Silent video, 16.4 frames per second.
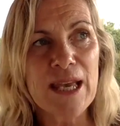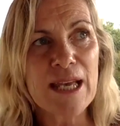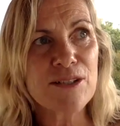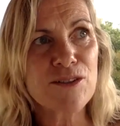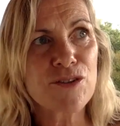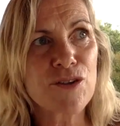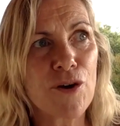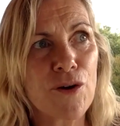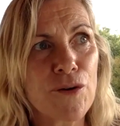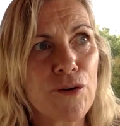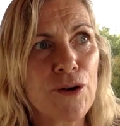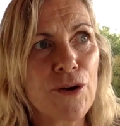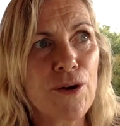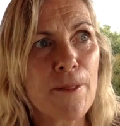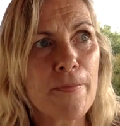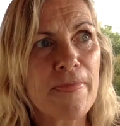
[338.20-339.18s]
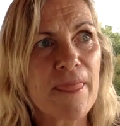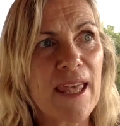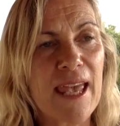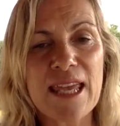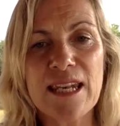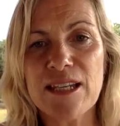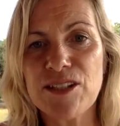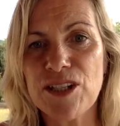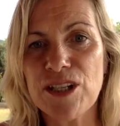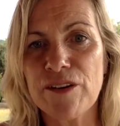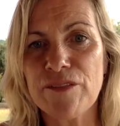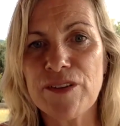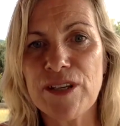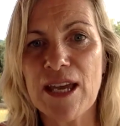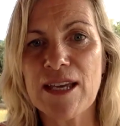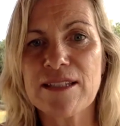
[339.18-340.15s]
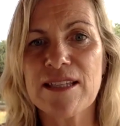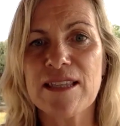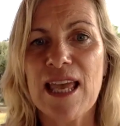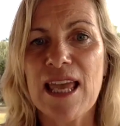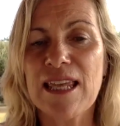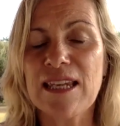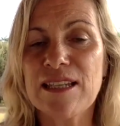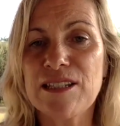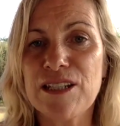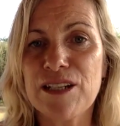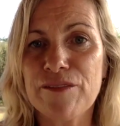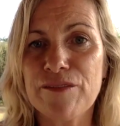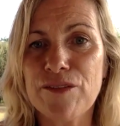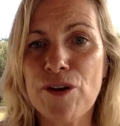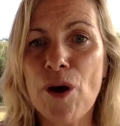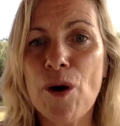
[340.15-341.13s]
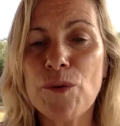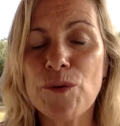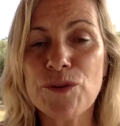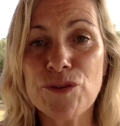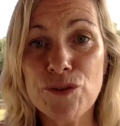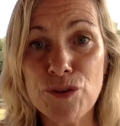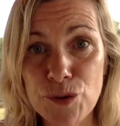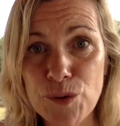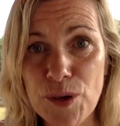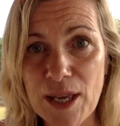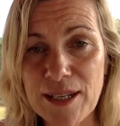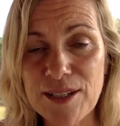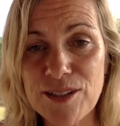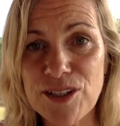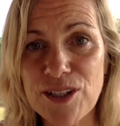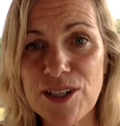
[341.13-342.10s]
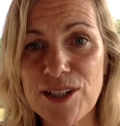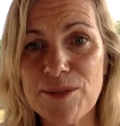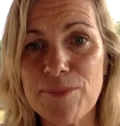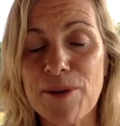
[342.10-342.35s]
So the energy of yes and the energy of no is two energies,